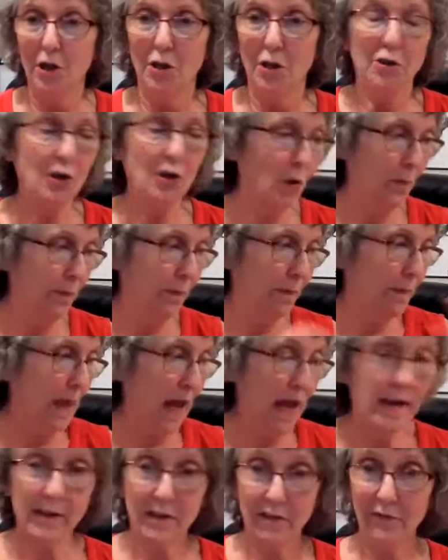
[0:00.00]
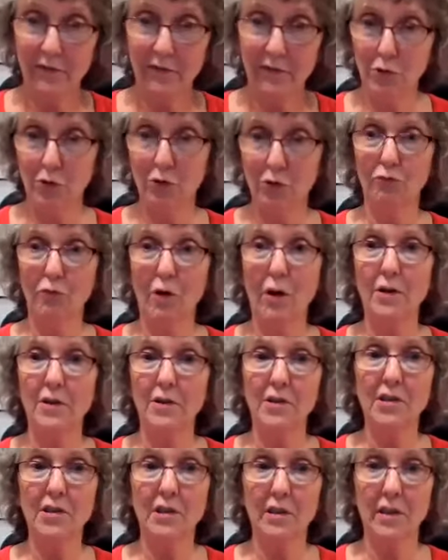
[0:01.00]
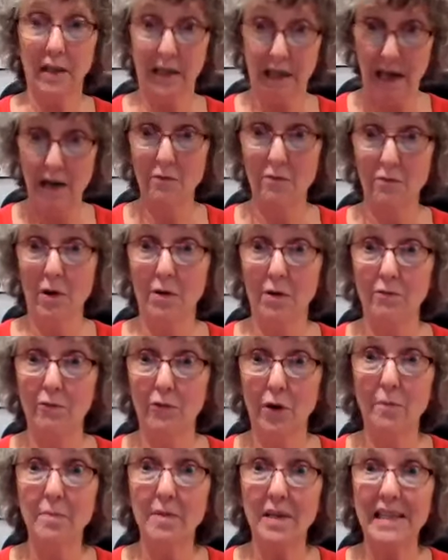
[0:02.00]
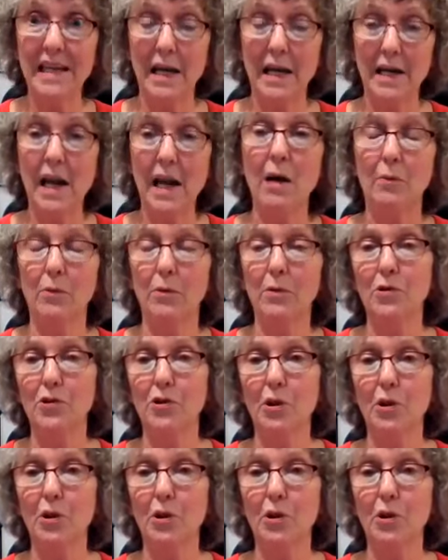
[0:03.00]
So that diffuser it can run for up to 10 hours.